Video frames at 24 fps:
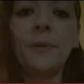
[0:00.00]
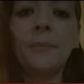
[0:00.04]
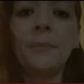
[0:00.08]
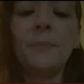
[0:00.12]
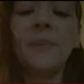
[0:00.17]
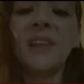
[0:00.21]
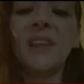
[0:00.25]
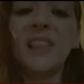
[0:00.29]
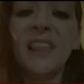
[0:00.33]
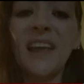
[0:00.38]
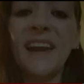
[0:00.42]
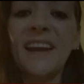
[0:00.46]

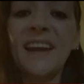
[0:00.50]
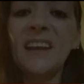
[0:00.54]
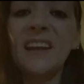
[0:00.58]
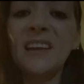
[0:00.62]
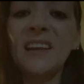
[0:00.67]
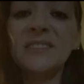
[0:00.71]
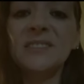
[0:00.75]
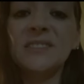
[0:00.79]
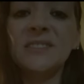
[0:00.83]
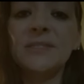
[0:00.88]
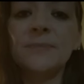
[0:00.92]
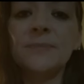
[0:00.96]
But,
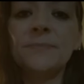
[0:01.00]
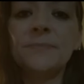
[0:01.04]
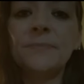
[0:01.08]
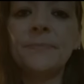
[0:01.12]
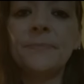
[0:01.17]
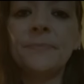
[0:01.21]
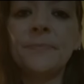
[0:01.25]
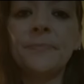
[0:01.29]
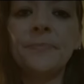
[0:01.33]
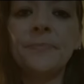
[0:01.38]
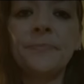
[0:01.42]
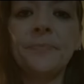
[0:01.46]
ladies,
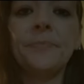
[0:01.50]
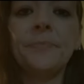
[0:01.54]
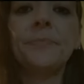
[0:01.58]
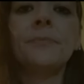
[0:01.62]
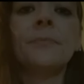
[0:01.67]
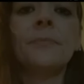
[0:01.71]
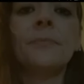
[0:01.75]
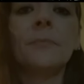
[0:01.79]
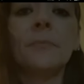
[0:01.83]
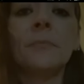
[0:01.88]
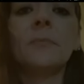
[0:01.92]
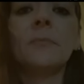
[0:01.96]

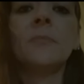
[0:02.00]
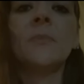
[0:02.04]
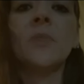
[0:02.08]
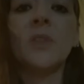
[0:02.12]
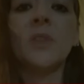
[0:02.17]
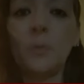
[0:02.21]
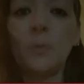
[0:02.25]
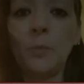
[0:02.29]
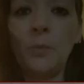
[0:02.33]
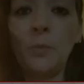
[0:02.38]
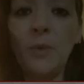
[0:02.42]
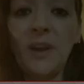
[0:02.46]

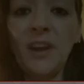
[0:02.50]
we